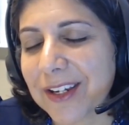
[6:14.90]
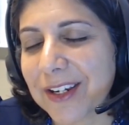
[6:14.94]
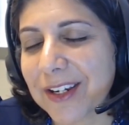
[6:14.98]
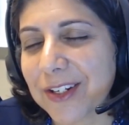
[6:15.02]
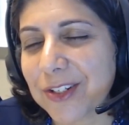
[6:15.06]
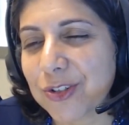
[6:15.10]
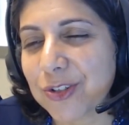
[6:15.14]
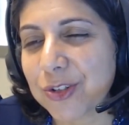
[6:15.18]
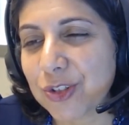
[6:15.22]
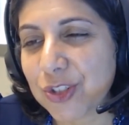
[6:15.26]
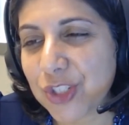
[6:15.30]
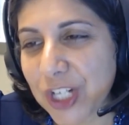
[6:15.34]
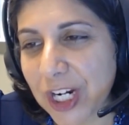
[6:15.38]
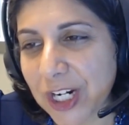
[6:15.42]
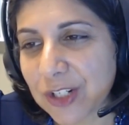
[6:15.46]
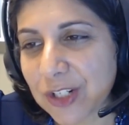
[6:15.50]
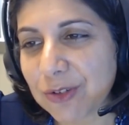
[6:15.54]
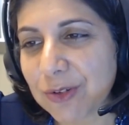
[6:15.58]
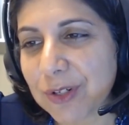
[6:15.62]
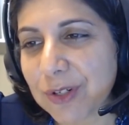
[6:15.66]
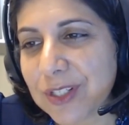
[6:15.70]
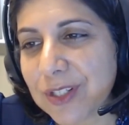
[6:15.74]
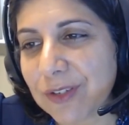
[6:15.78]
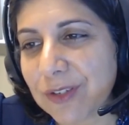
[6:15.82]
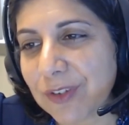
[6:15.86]

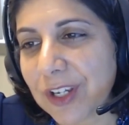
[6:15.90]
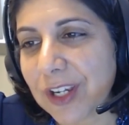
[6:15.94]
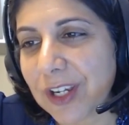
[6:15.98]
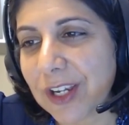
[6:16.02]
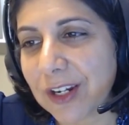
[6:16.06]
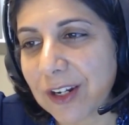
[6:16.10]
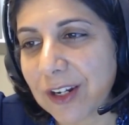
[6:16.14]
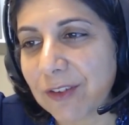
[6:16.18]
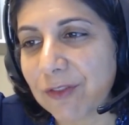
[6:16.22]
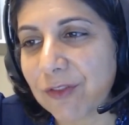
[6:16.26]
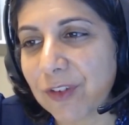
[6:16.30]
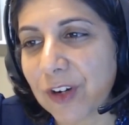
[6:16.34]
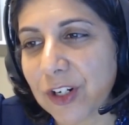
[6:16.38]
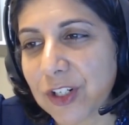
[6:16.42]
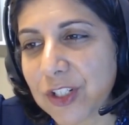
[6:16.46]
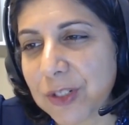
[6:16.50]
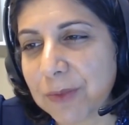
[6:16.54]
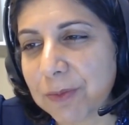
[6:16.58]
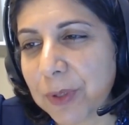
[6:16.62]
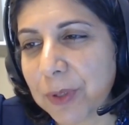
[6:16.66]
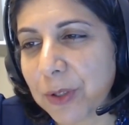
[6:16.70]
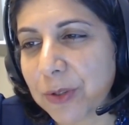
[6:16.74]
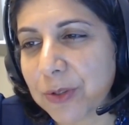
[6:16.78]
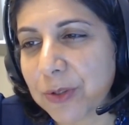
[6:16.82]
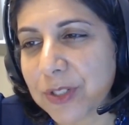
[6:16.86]
trajectories of kidney
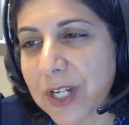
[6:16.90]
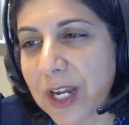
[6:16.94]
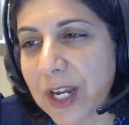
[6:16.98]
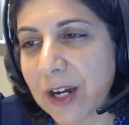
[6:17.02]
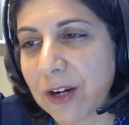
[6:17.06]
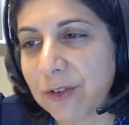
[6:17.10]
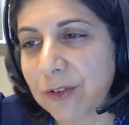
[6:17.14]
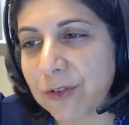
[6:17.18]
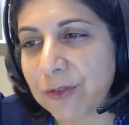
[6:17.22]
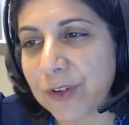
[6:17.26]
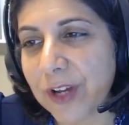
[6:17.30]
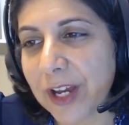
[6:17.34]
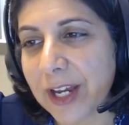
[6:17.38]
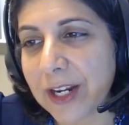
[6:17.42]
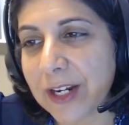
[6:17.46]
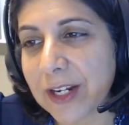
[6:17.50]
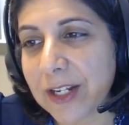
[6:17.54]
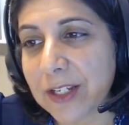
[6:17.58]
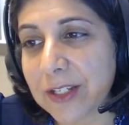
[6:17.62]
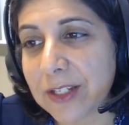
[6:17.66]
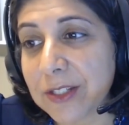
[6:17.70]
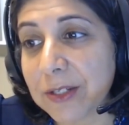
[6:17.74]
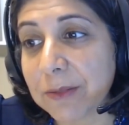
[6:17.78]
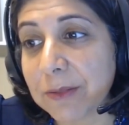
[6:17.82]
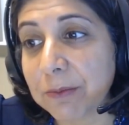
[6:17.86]
function post LVAD
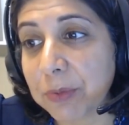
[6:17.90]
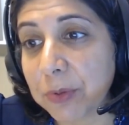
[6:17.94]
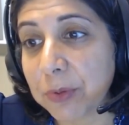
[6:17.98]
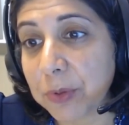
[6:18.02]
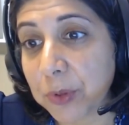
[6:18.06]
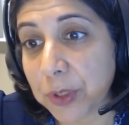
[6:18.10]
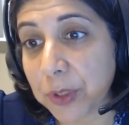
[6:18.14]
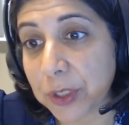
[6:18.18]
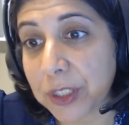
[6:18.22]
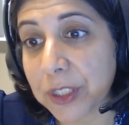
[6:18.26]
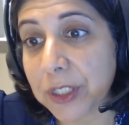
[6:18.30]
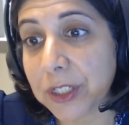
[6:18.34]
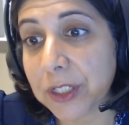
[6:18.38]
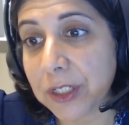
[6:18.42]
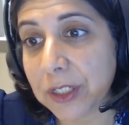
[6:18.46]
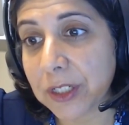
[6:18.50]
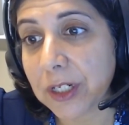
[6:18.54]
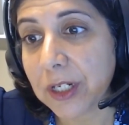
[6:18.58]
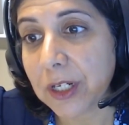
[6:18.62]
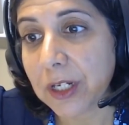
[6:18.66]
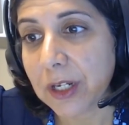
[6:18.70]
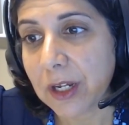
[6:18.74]
is important.